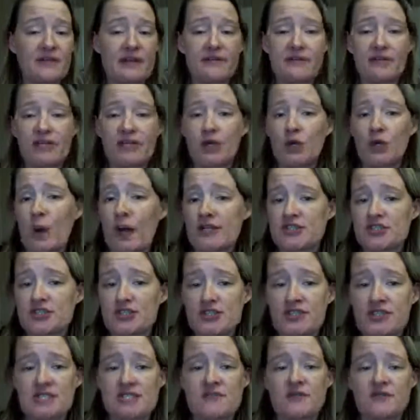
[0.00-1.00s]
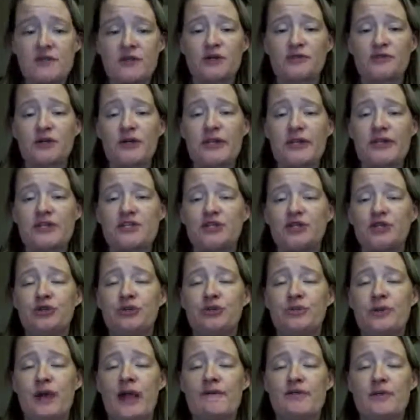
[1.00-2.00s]
have any questions, feel free to
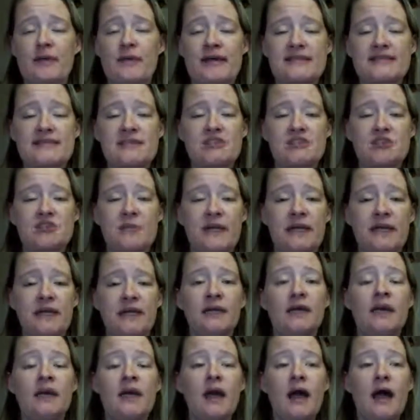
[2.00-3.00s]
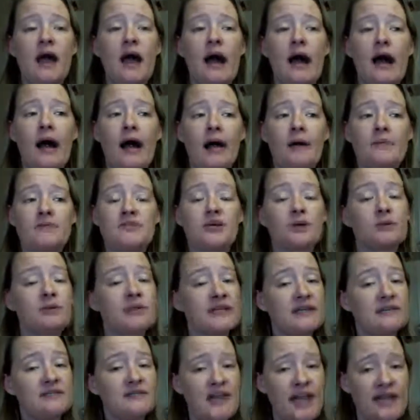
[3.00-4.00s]
private message me. Don't
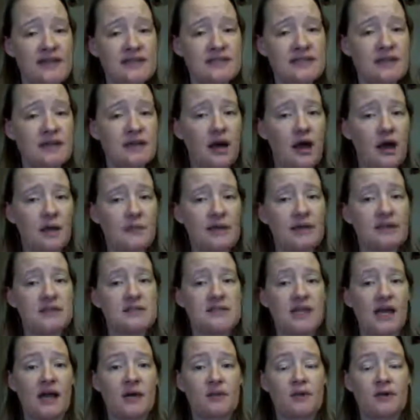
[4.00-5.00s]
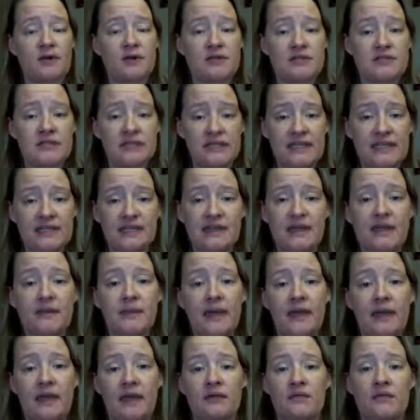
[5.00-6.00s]
leave nasty comments. I will delete them
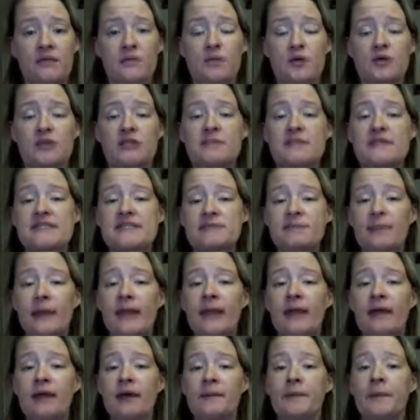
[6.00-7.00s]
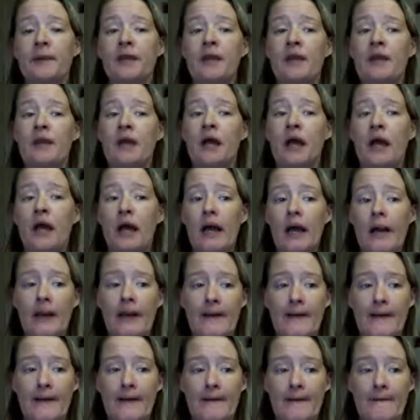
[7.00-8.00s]
and report them as spam.
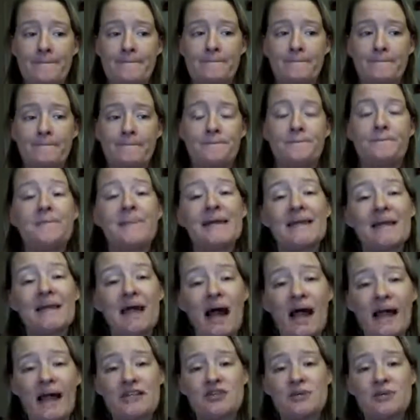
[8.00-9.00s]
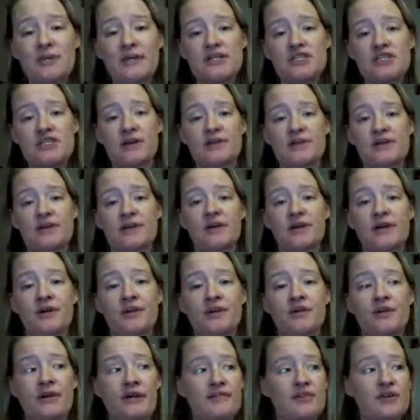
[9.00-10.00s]
Be kind to each other.
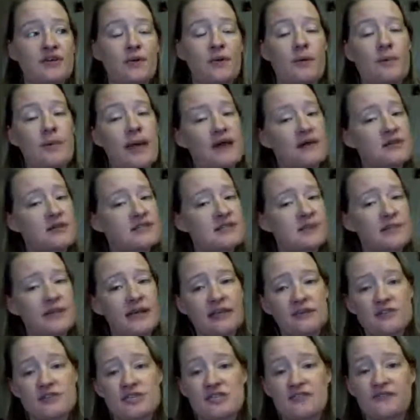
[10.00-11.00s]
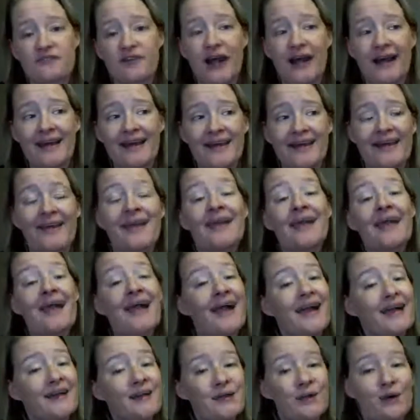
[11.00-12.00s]
You never know what battle somebody else is fighting,
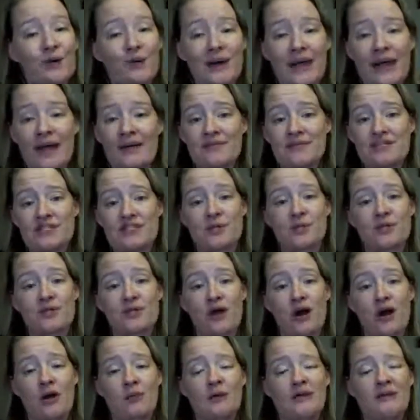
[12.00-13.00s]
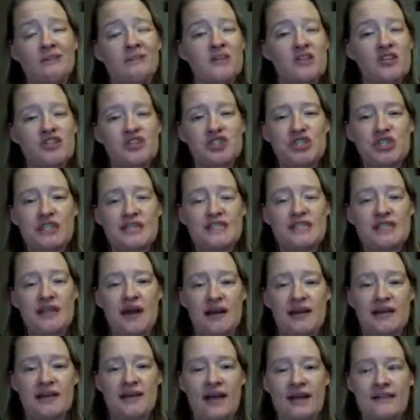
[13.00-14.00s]
and you don't want to have to deal with karma. She's
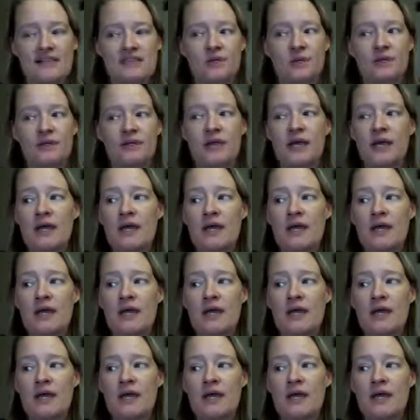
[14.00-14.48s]
not a nice one.